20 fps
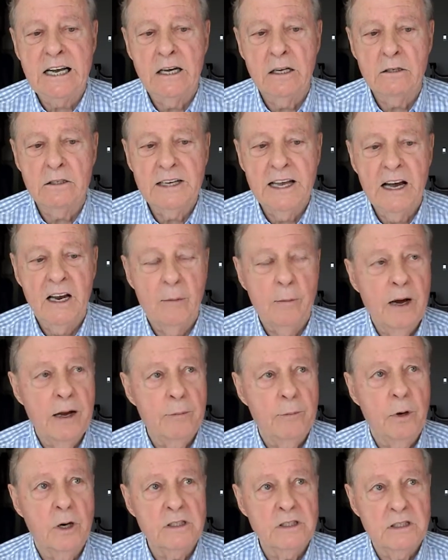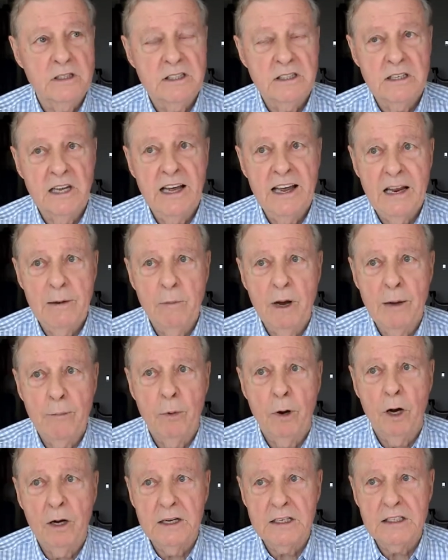I could look out of my bunk, stay in my
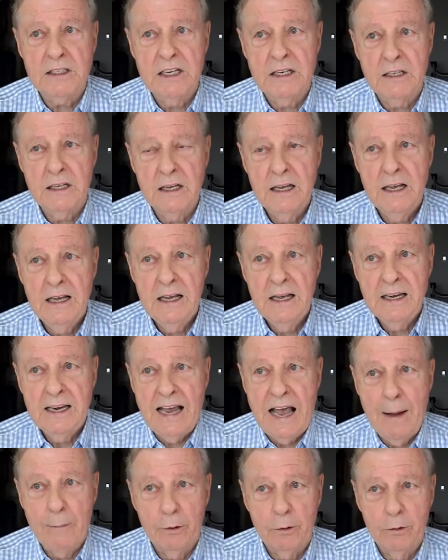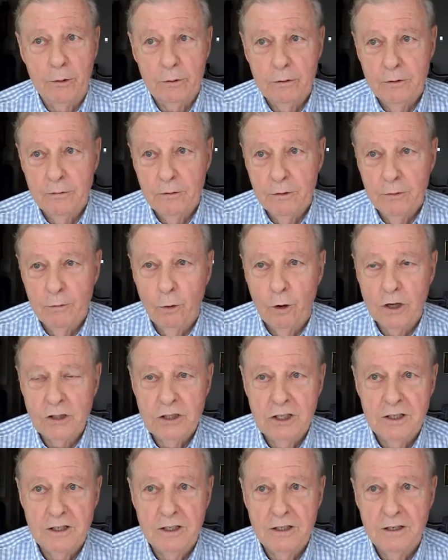bunk and see the capital of, of
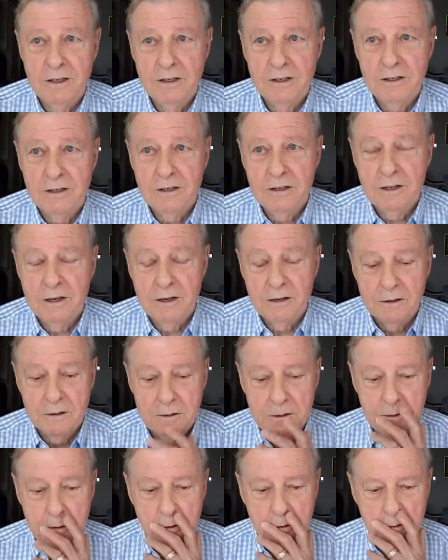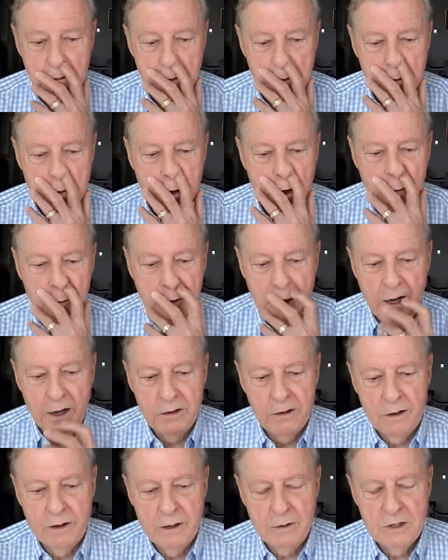Washington, uh, the, the, dome
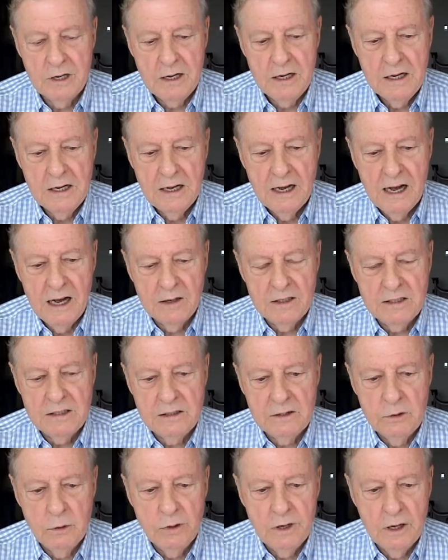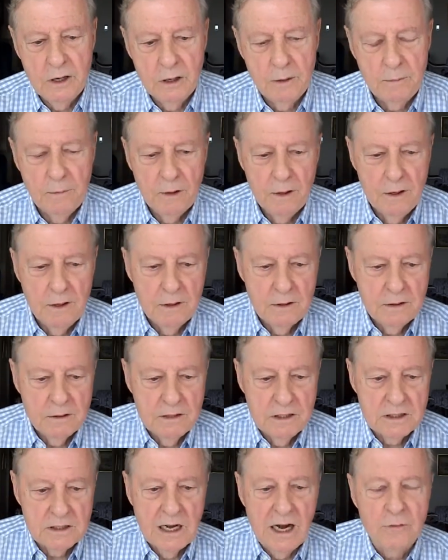down there. I, I was doing a, uh,
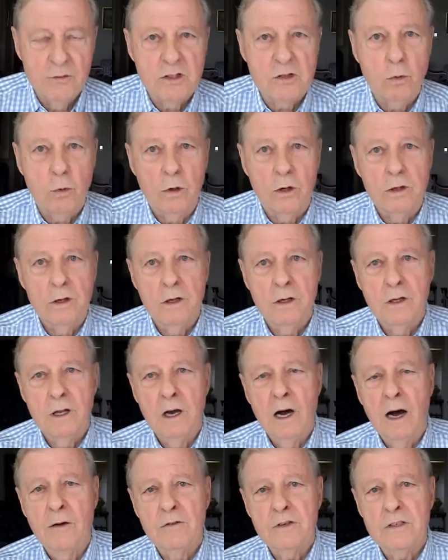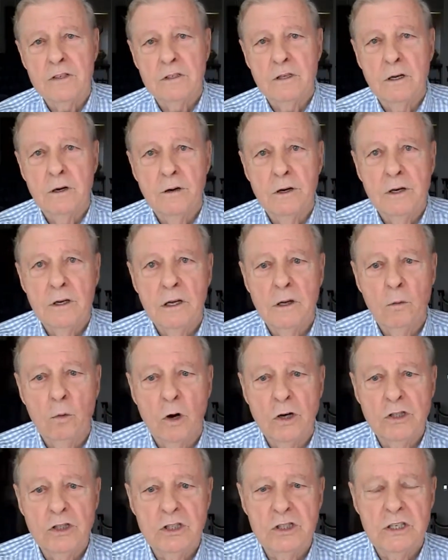just office work in the office there in, in
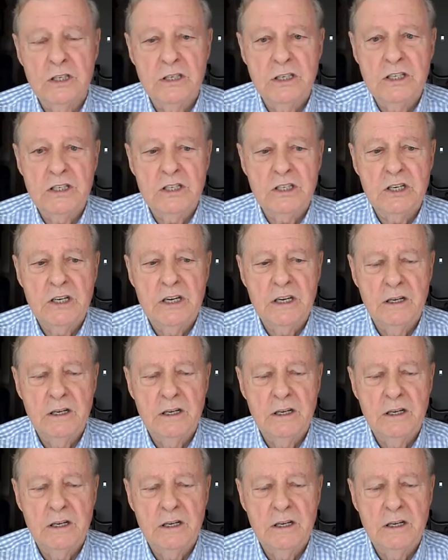Washington, D.C.